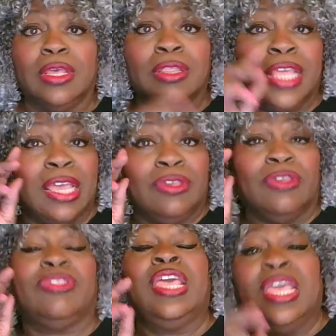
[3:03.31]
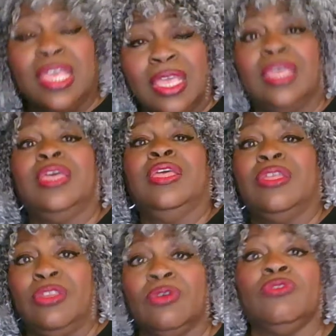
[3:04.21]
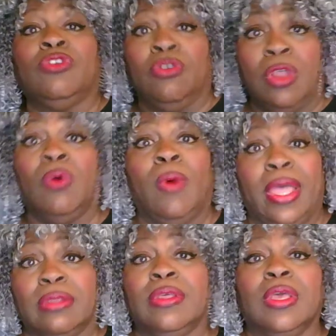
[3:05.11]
Then you know what?